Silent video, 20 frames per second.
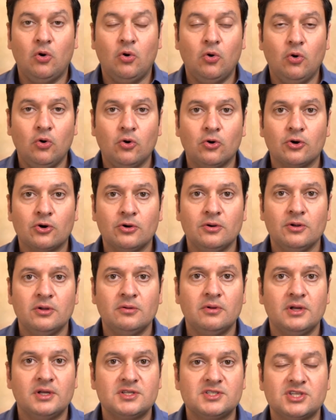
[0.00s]
or
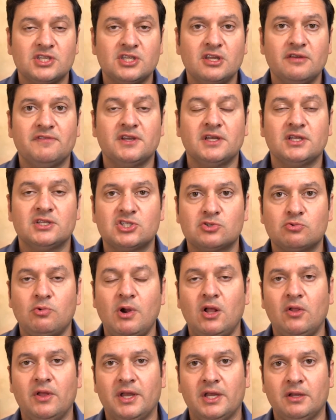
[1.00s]
significant
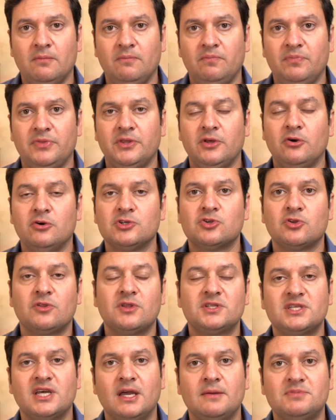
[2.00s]
swelling, those are the
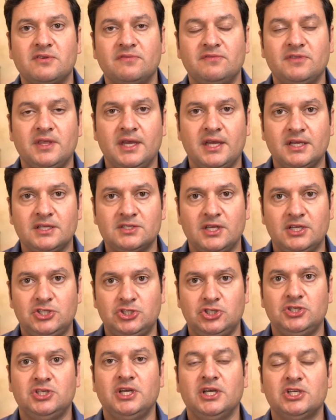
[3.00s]
types of things that
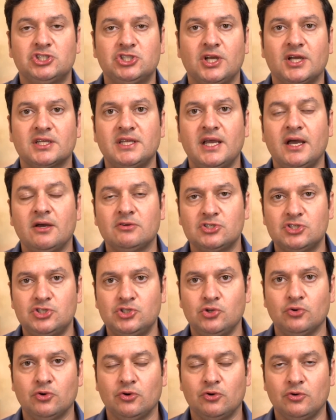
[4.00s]
should get checked out
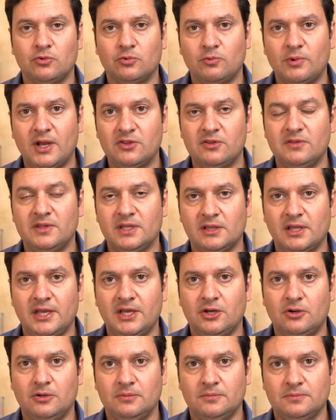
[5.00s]
sooner rather than
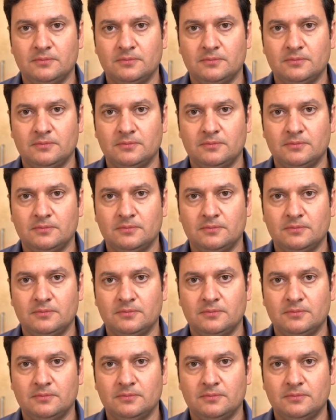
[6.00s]
later.